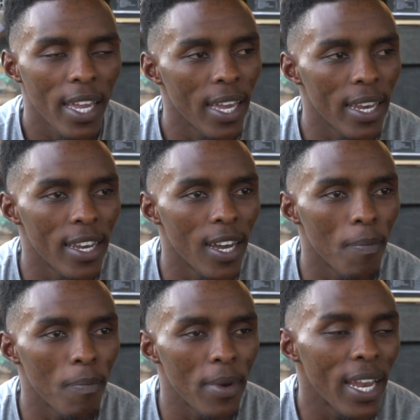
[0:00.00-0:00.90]
And
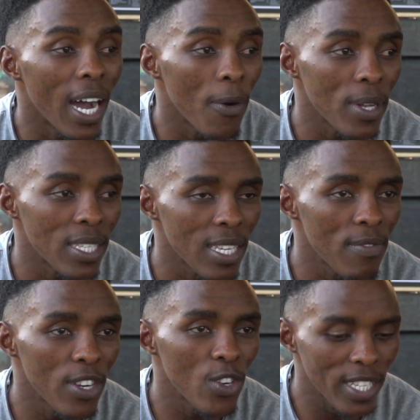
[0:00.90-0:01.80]
now it's
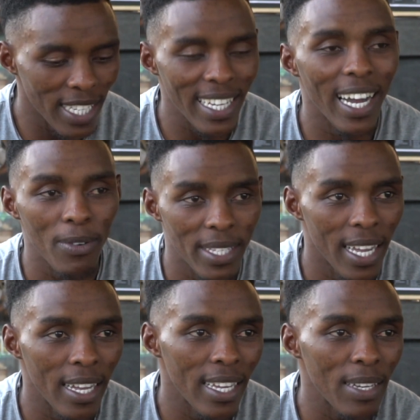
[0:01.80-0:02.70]
even not in Gauteng.